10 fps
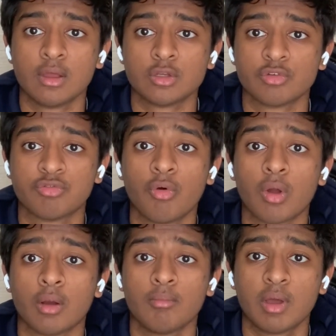to
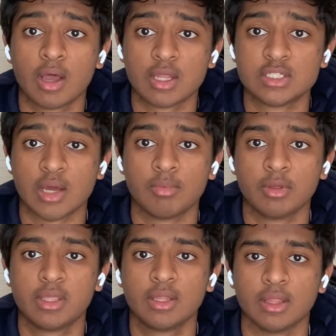form a double
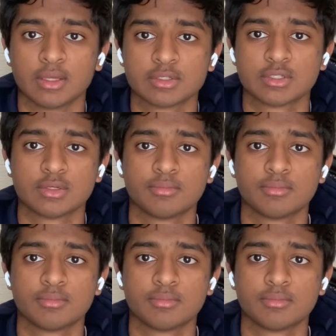helix.